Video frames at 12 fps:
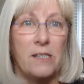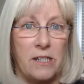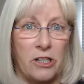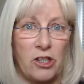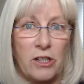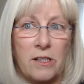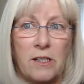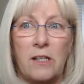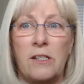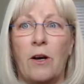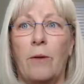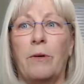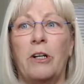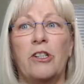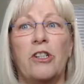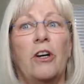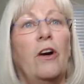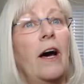stitches. So I'm going to
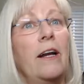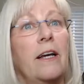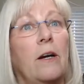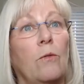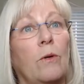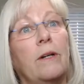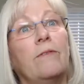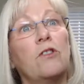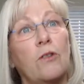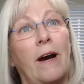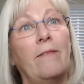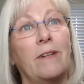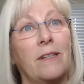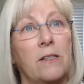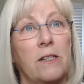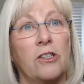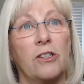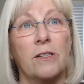show you how to get rid of traveling
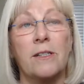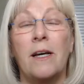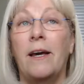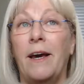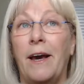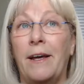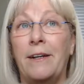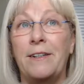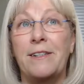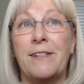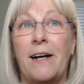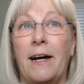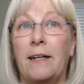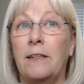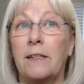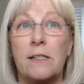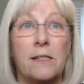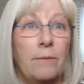stitches in a design
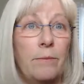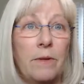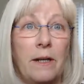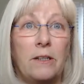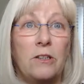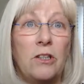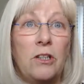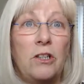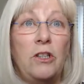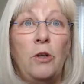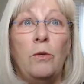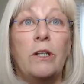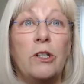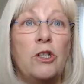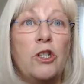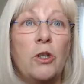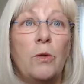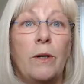that you
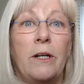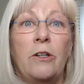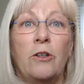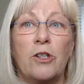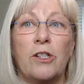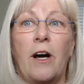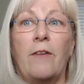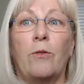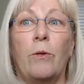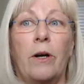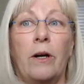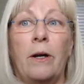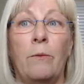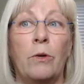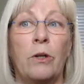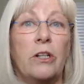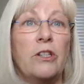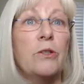didn't do in your software, and
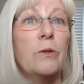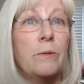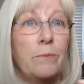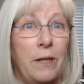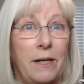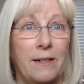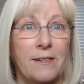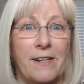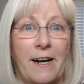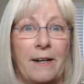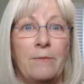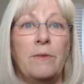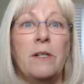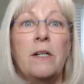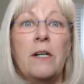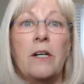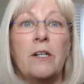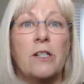we're going to do it in PE Design.
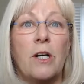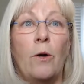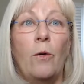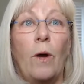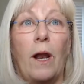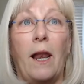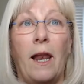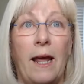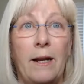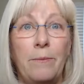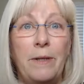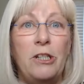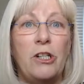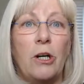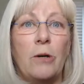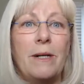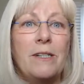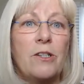So let me
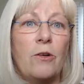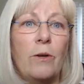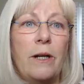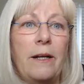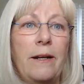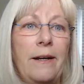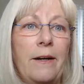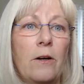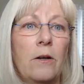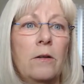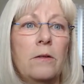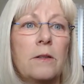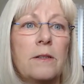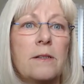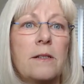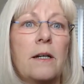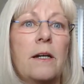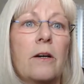share my screen here.
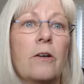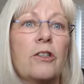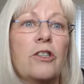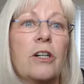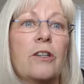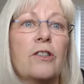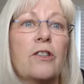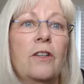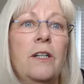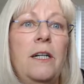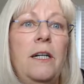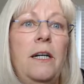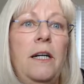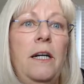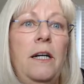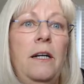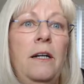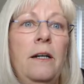Let's see here, share
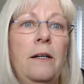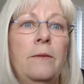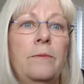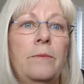screen.